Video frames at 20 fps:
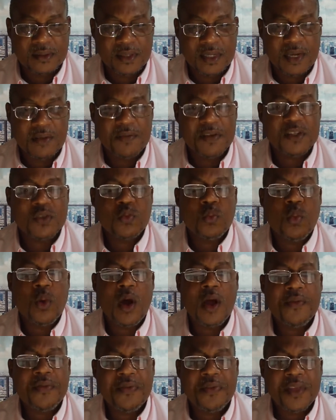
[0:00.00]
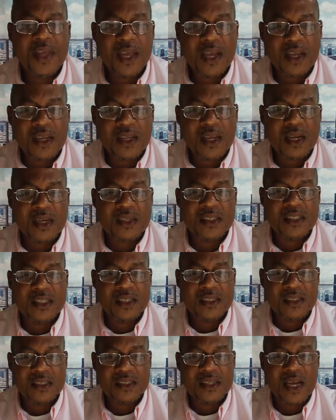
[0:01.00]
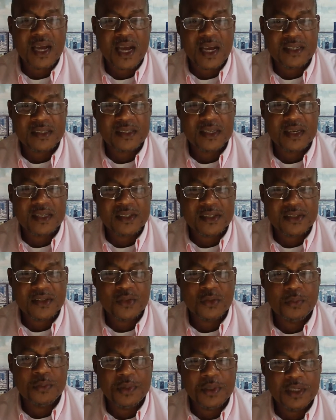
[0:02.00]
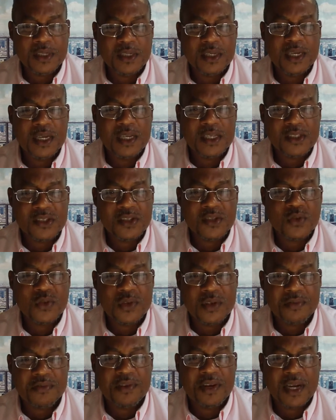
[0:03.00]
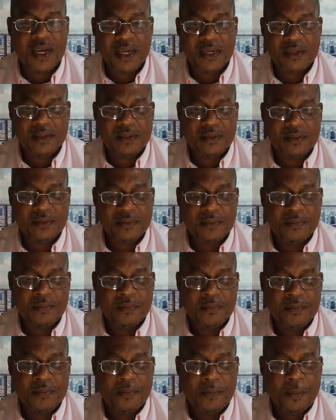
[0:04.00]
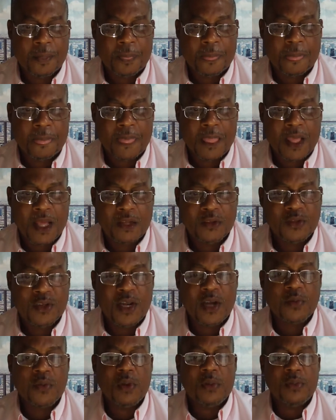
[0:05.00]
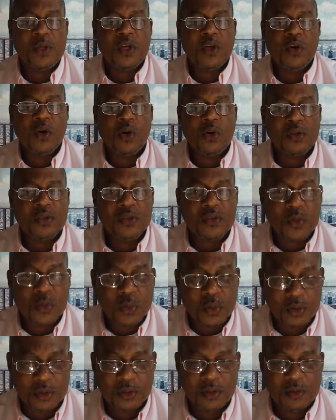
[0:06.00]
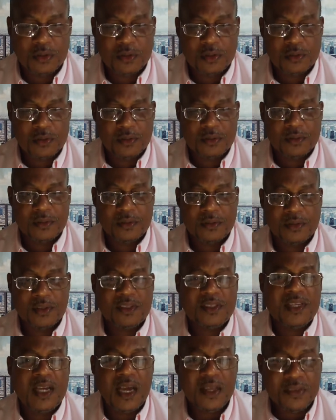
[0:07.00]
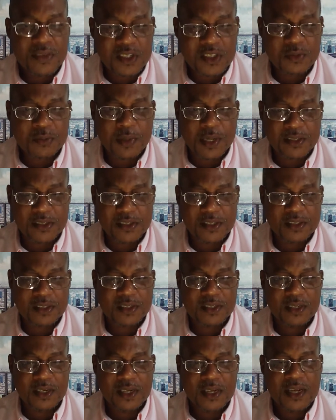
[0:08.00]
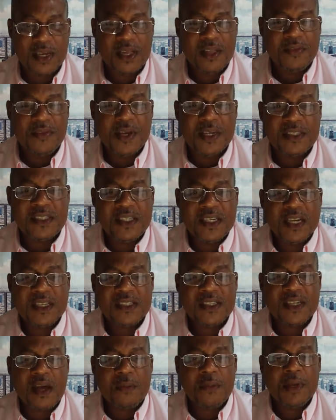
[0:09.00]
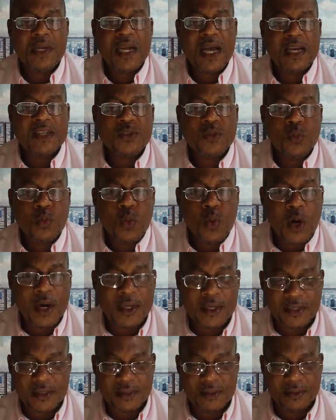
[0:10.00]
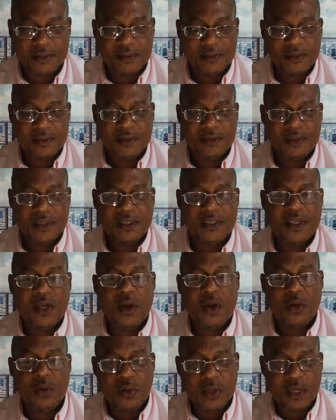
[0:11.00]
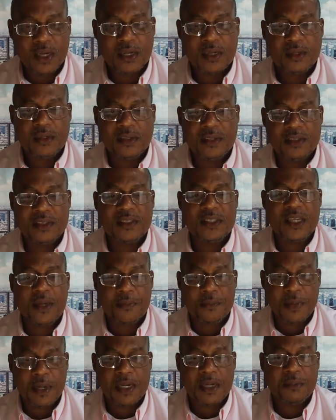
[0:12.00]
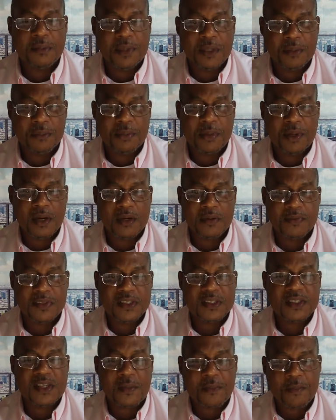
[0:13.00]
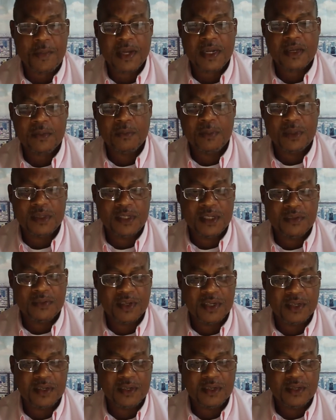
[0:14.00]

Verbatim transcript: If there's one thing that Jesus asked us to be is unified so that when we go to the world to take this message, they see us coming as one. They say, okay, this is something I could be a part of. This is something I could believe in.